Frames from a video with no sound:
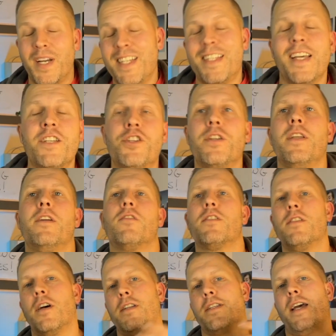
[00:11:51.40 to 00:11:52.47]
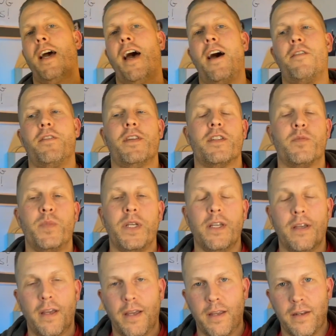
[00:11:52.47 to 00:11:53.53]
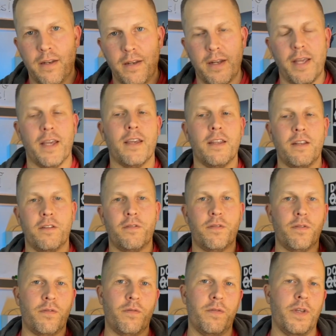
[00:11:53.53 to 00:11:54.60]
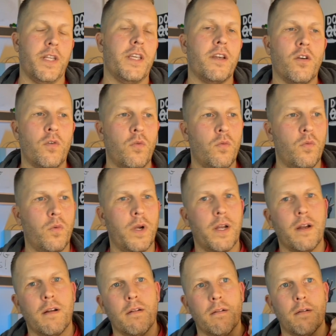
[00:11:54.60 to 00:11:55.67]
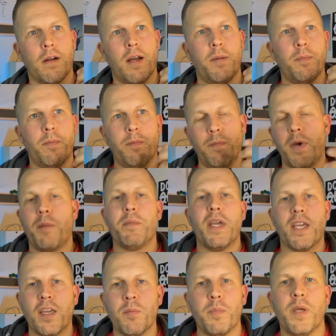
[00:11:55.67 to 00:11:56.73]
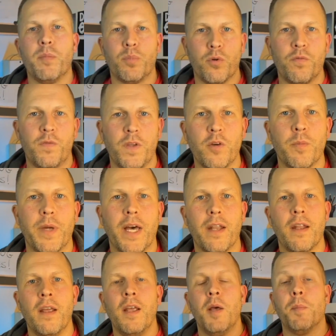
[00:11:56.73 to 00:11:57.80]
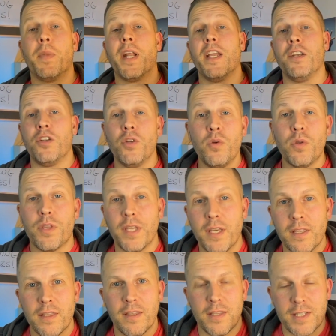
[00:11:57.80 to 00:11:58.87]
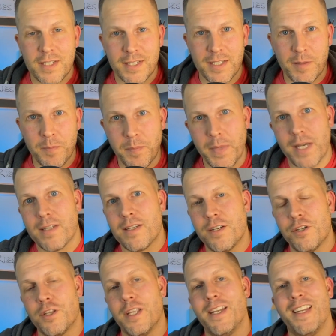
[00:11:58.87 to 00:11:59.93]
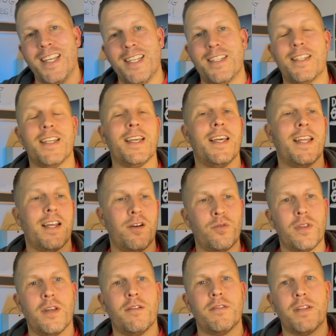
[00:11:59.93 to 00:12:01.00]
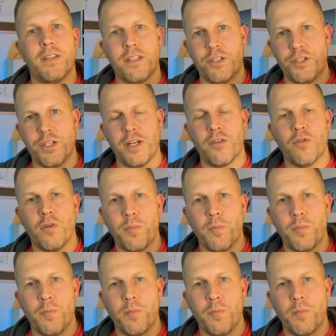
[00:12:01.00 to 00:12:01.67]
intention here is not to have this be a negative video where I'm, I'm making people feel bad, but I do think that this is a message that needs to get out there to the general